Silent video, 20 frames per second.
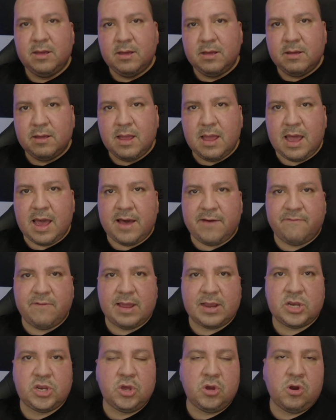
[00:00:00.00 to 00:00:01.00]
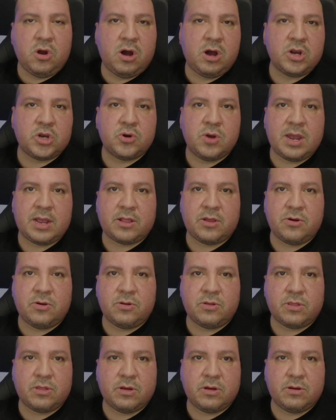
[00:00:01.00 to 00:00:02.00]
have like 2
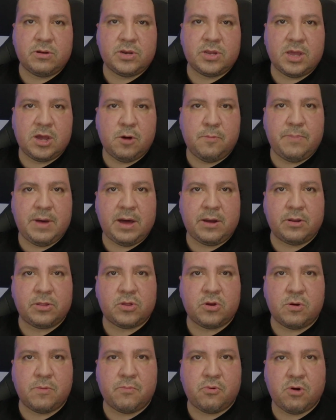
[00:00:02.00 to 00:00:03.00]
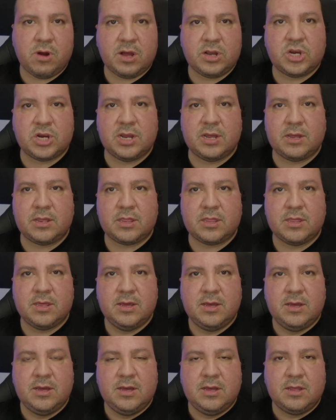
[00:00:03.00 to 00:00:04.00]
contractors to help out on certain projects.
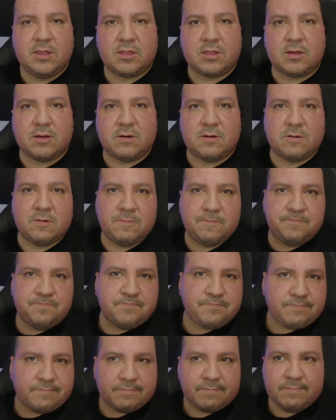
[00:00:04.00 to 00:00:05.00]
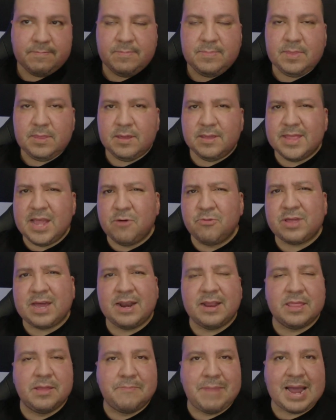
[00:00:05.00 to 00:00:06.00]
So that was kind
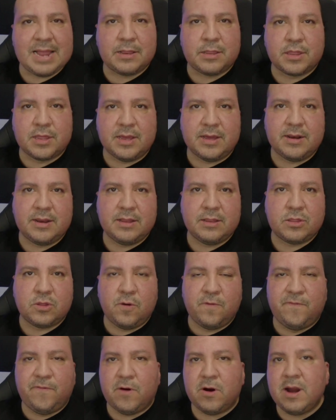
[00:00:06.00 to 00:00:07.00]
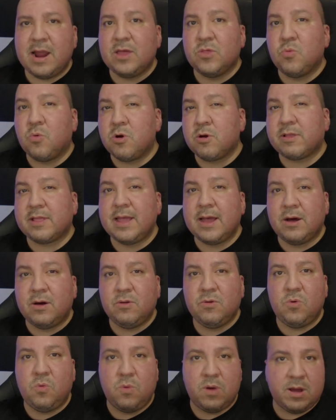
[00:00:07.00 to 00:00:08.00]
of the mindset, and so far has worked
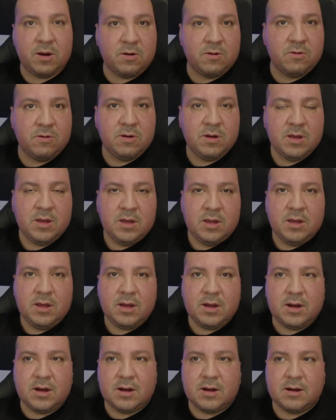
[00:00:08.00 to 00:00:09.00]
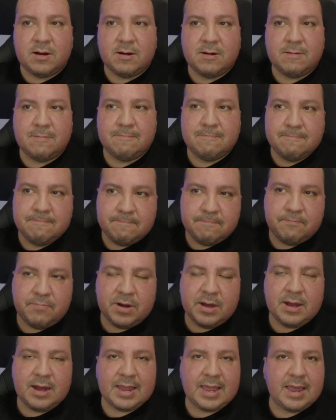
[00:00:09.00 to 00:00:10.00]
out well.
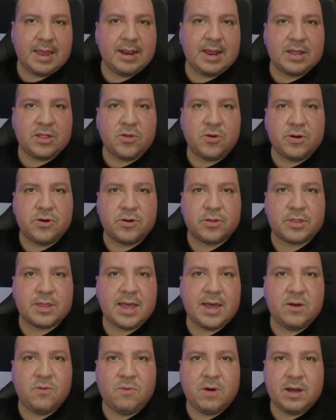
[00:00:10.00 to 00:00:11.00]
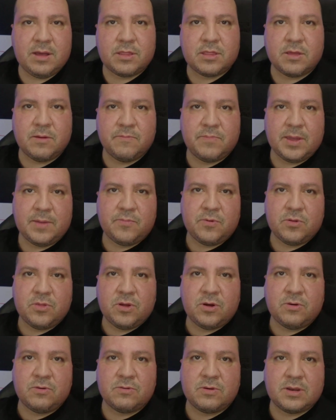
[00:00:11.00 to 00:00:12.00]
But again, I do understand why some
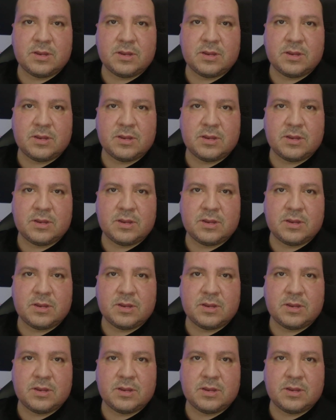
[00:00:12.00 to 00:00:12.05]
people